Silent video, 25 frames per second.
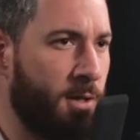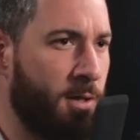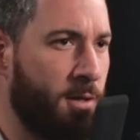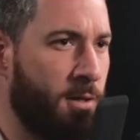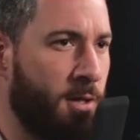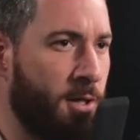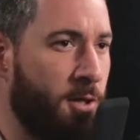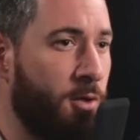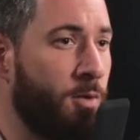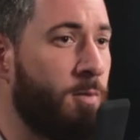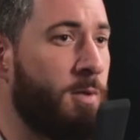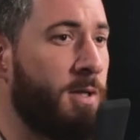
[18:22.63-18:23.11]
with
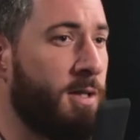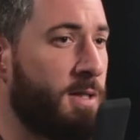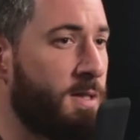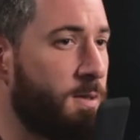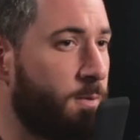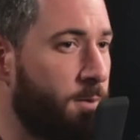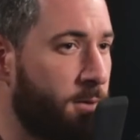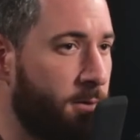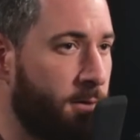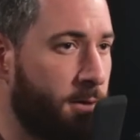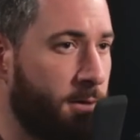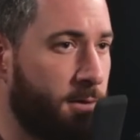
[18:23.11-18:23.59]
the human
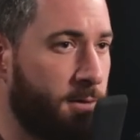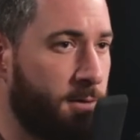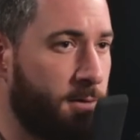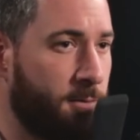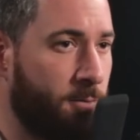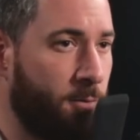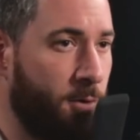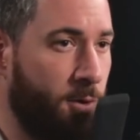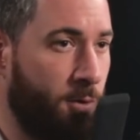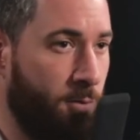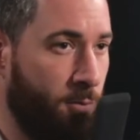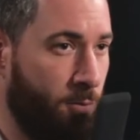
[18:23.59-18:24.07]
experience,
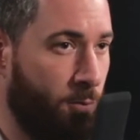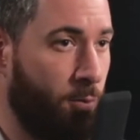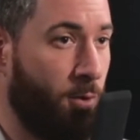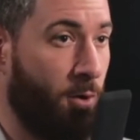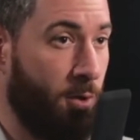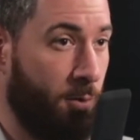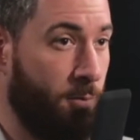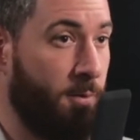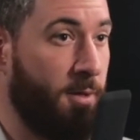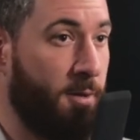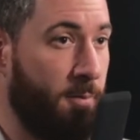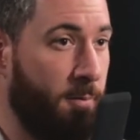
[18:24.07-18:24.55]
when you
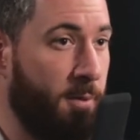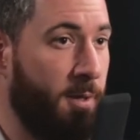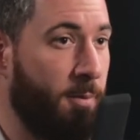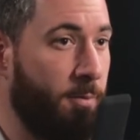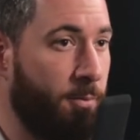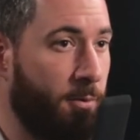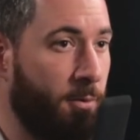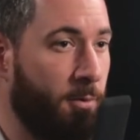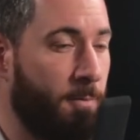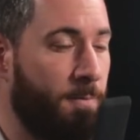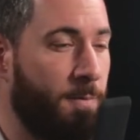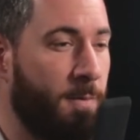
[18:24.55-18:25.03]
work with
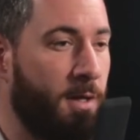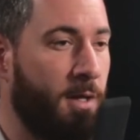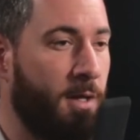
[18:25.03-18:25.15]
people,